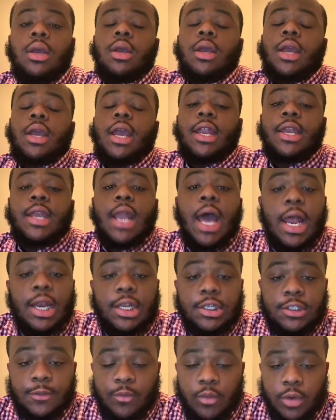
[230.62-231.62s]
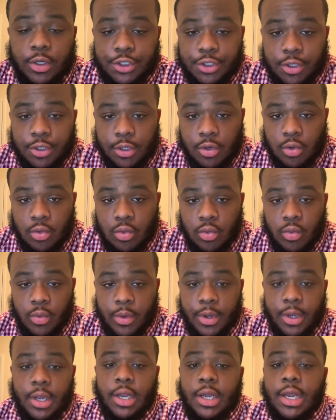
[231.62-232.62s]
in knowledge of what you're
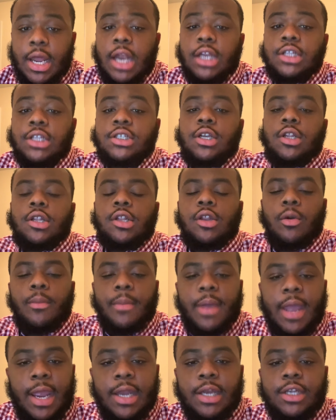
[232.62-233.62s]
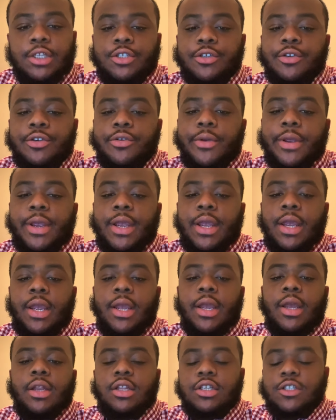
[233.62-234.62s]
doing, in knowledge of the domain that you're
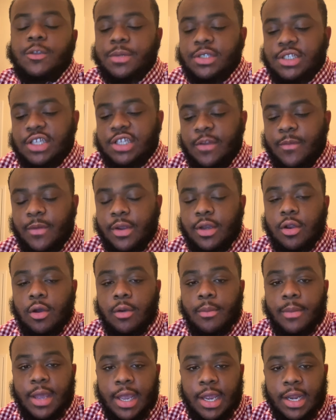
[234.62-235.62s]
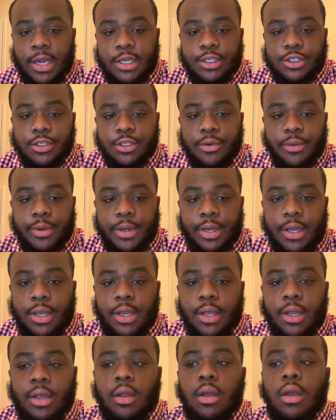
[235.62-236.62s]
in, the specific domain that you're
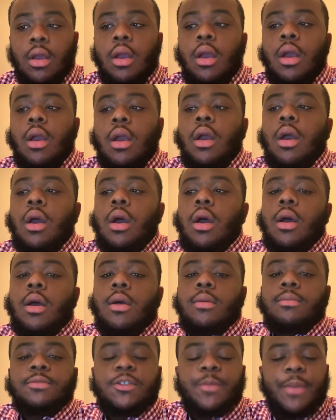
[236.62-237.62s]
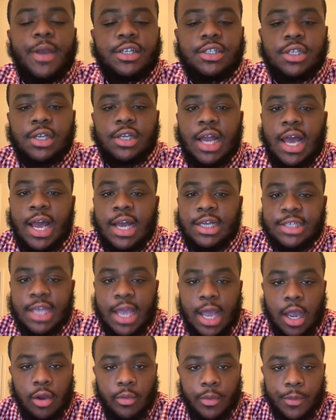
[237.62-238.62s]
in, specialized
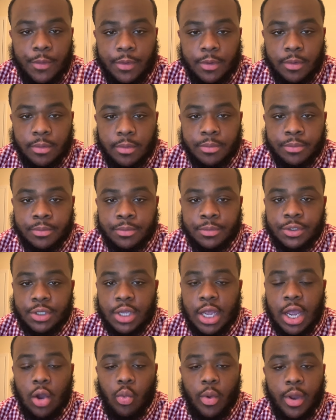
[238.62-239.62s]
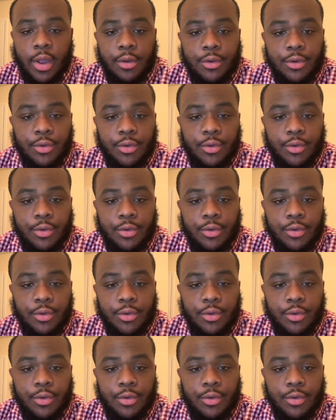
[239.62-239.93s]
algorithms, how well you